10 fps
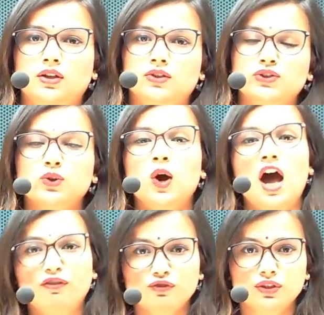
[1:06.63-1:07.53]
So
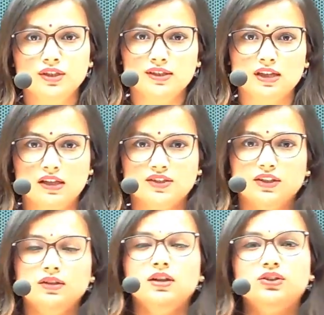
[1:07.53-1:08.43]
after
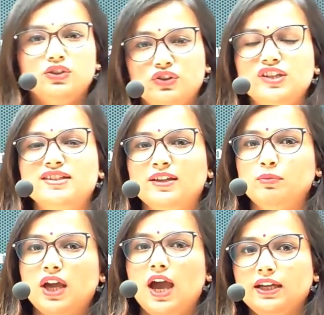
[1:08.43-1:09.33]
discussing the reasoning
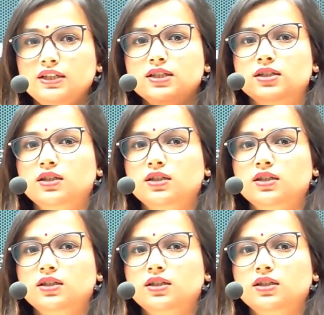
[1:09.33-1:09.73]
behind